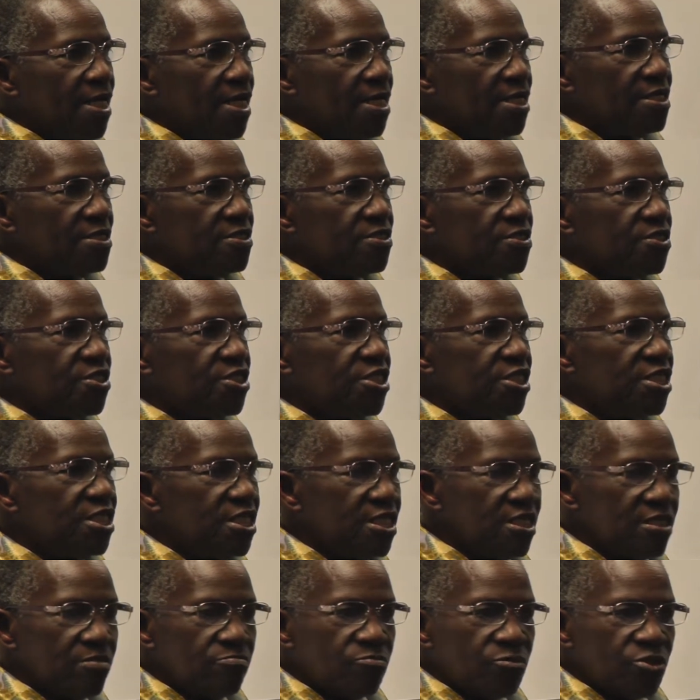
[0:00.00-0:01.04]
is
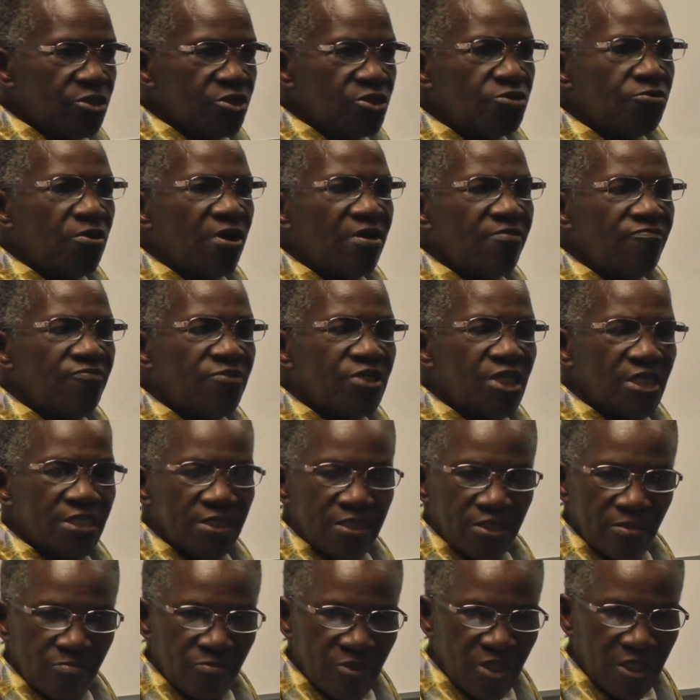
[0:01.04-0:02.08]
deemed to have done
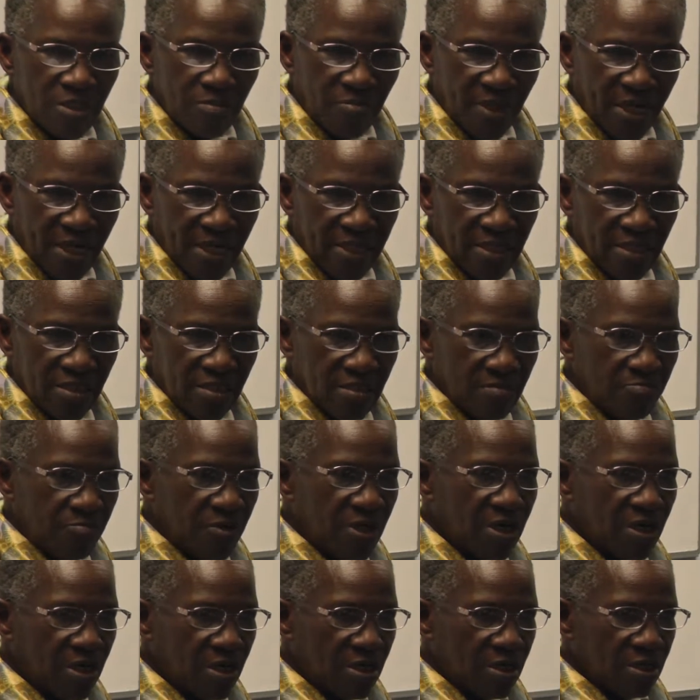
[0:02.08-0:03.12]
something bad in the
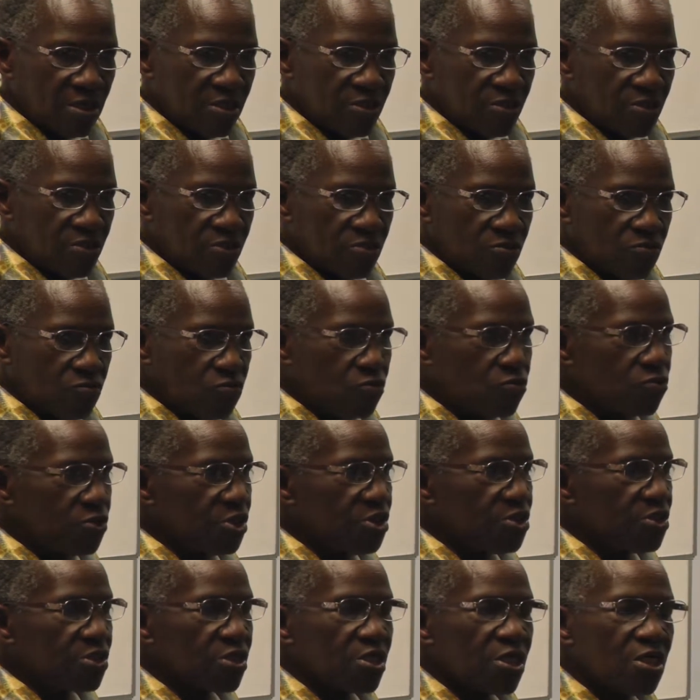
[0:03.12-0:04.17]
past, or
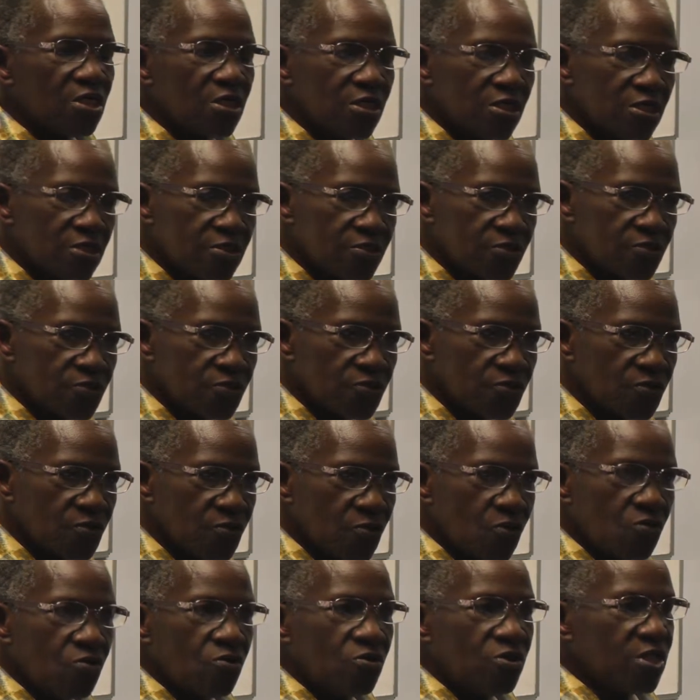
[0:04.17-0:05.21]
it's a curse,
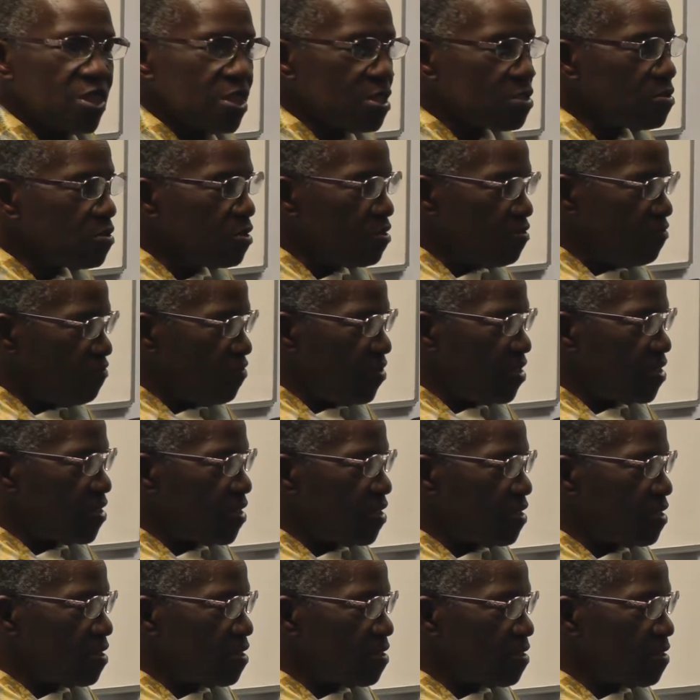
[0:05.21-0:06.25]
or they're confessing.
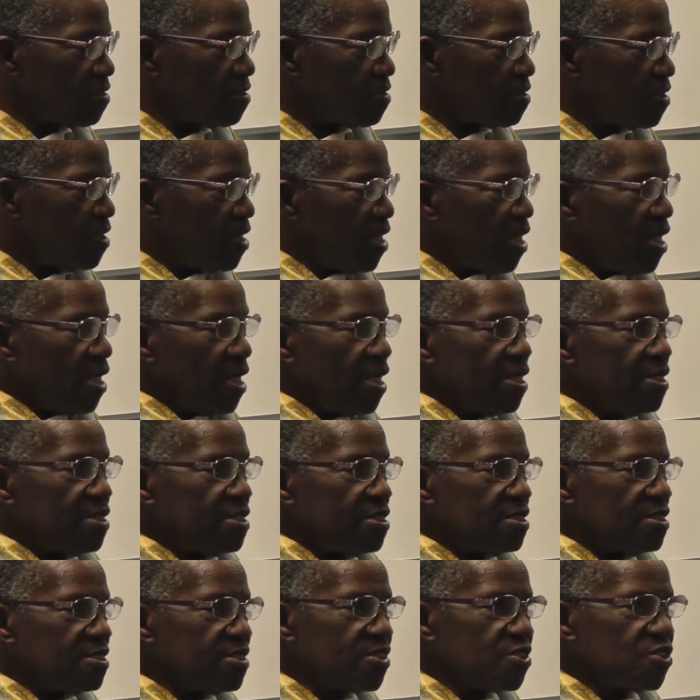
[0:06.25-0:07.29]
And
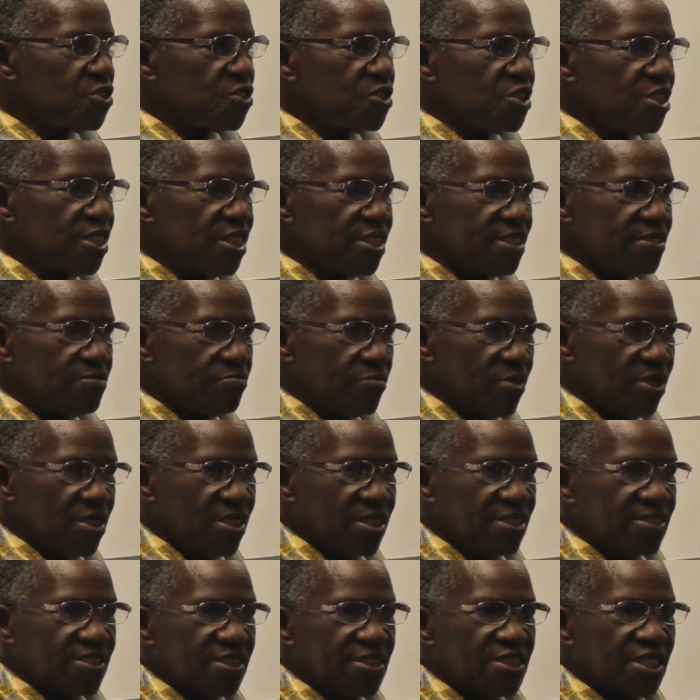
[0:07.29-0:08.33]
this stigma
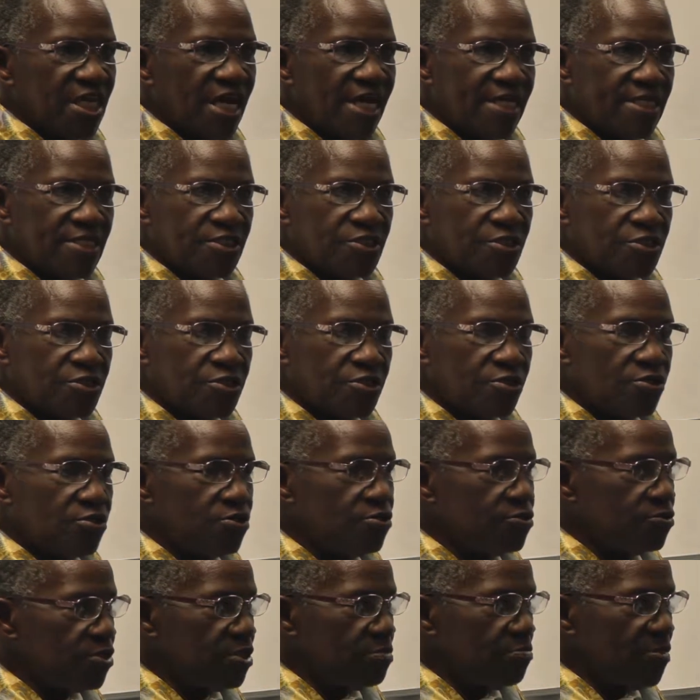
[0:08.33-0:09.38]
is attached
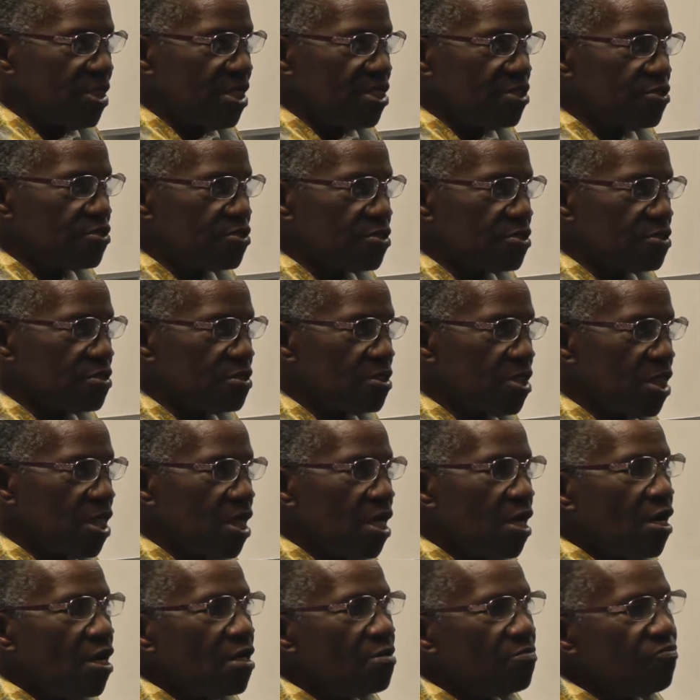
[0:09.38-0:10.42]
to dementia.
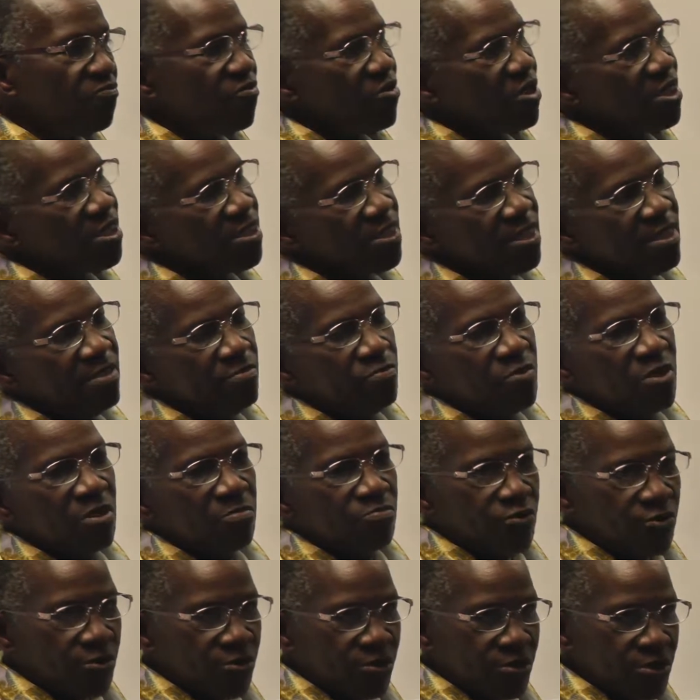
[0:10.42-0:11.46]
Obviously, we
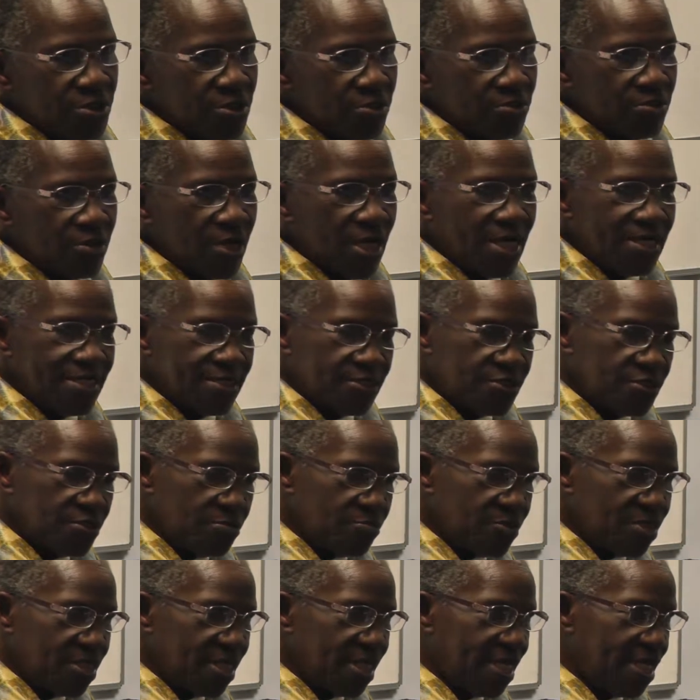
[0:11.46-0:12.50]
brought our
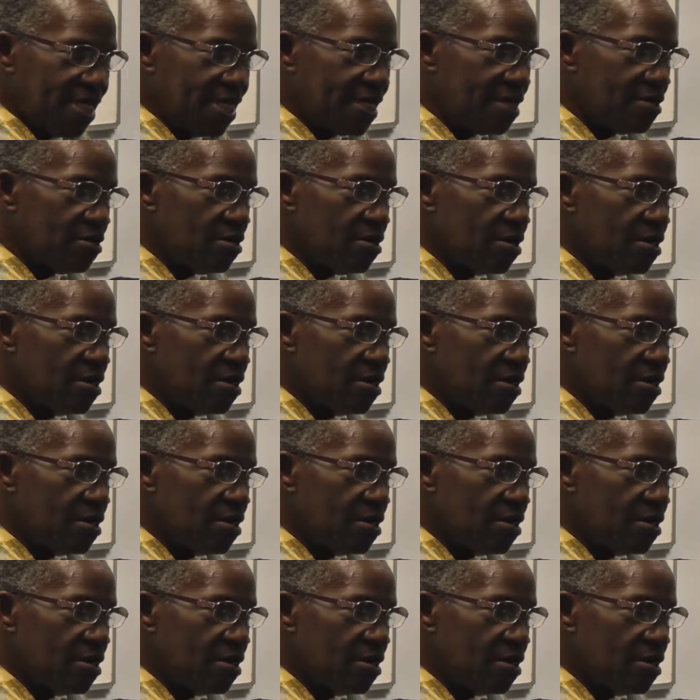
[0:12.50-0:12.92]
customs here,